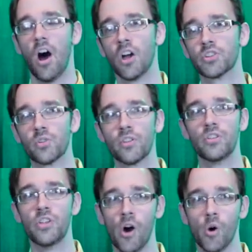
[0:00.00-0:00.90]
under the
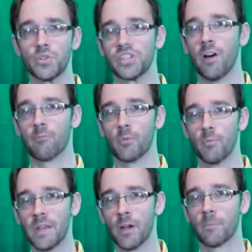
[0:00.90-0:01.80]
nose of
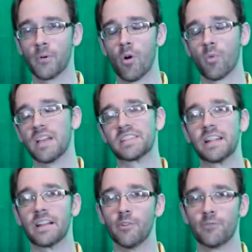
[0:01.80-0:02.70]
Premier Pro
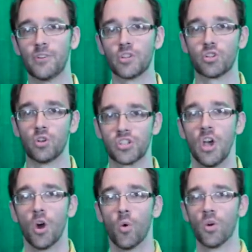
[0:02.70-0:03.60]
Wrestling officials
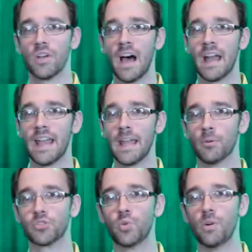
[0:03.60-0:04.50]
who were not
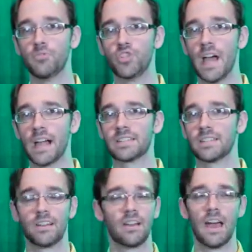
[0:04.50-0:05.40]
able to object
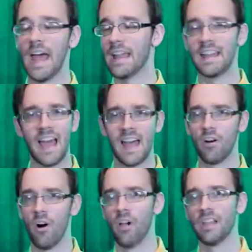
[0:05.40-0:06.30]
at
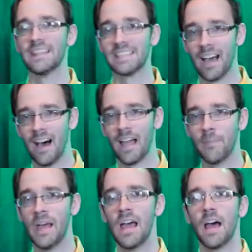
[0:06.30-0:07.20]
all in time.
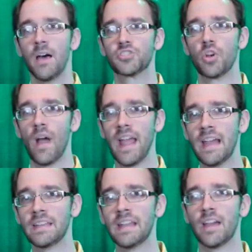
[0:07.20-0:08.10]
So
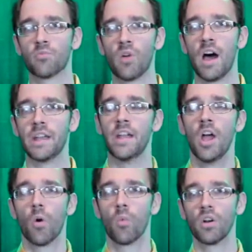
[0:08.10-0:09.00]
Andy and Ronnie
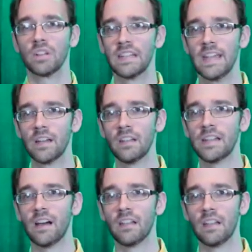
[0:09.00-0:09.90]
were legally
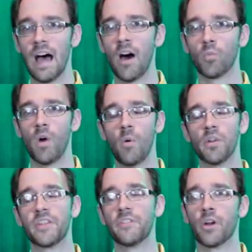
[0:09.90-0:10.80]
allowed, well
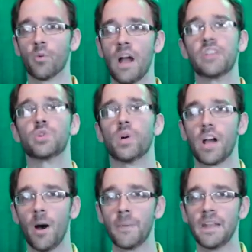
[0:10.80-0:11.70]
within their right, to
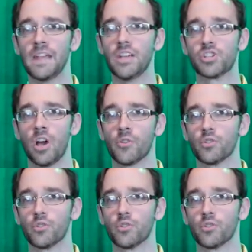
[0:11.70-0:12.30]
accompany each other